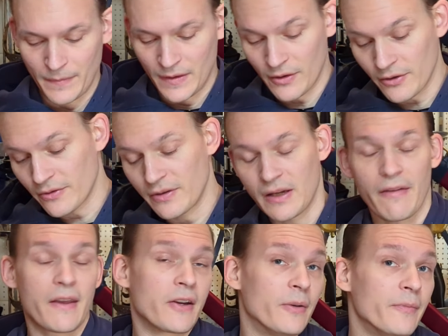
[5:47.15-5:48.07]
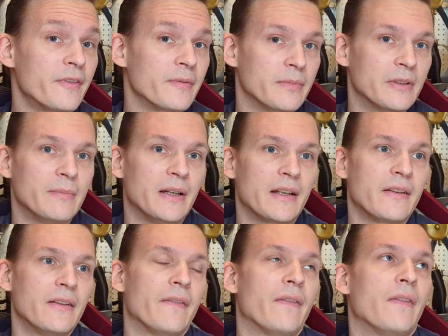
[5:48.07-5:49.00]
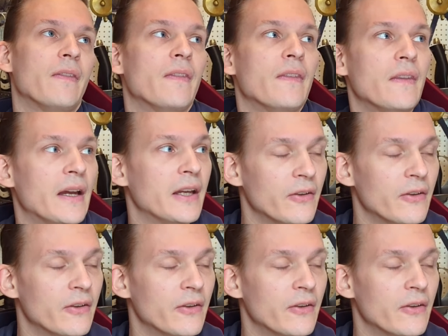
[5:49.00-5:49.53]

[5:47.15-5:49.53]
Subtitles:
Not only are they comfortable, but I